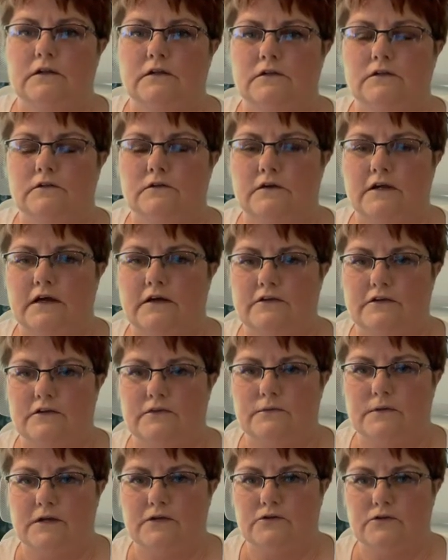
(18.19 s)
learn how to
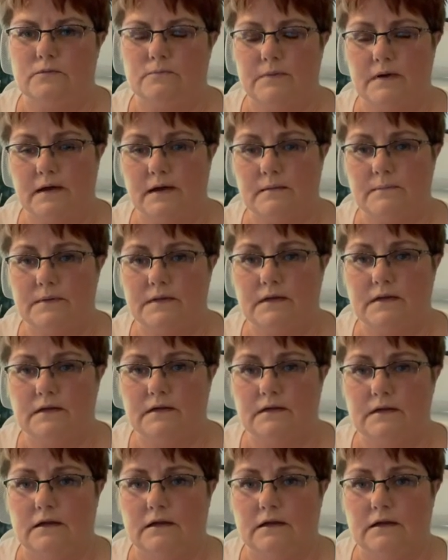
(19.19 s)
thread your bobbin,